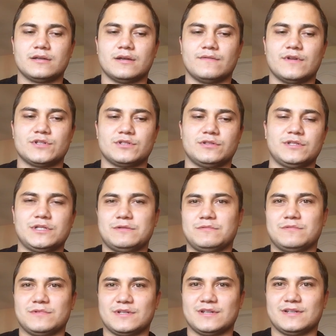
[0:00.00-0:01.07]
eventually
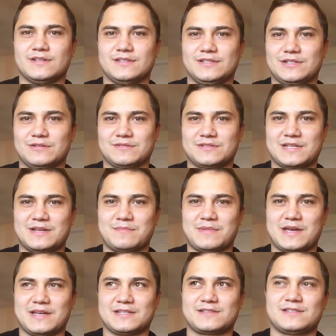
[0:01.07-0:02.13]
you attend
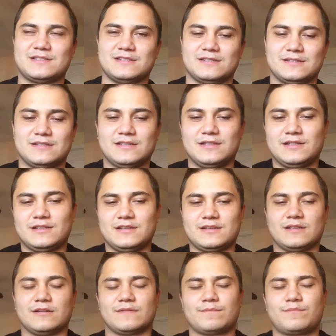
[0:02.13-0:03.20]
mass to
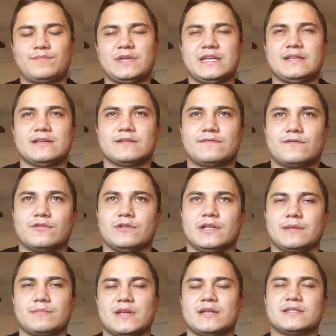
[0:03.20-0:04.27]
for
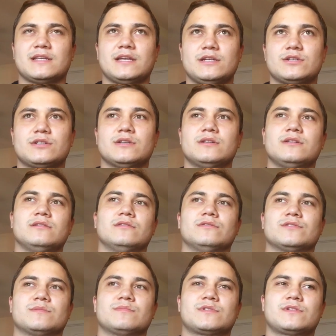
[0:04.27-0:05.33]
like meditation. You learn
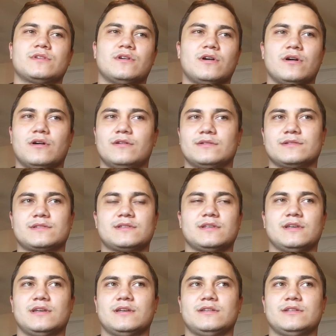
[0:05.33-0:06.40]
some songs,
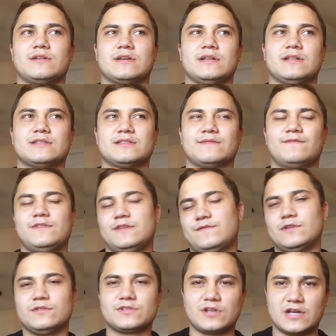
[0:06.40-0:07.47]
and it
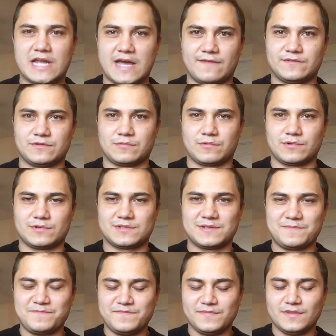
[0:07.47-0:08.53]
feels good afterwards.
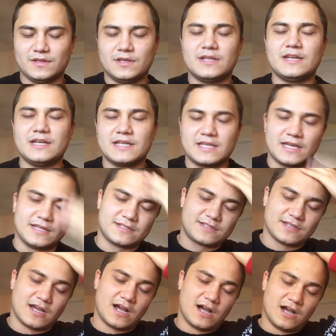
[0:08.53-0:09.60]
In any case,
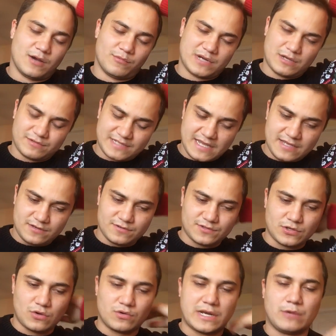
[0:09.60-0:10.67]
when I was 8 years
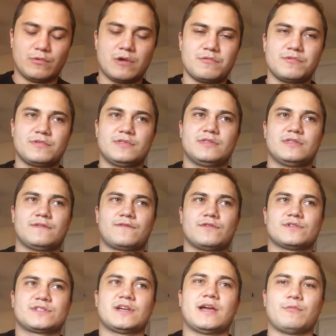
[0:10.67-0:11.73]
old, I went the
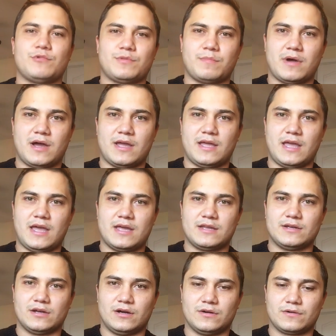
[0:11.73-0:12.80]
first time with my aunt
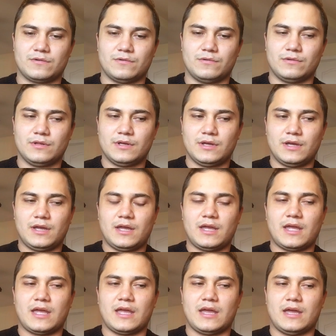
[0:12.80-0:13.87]
and uncle,
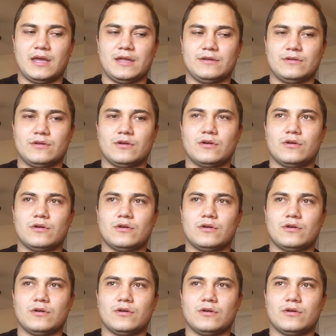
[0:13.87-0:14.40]
and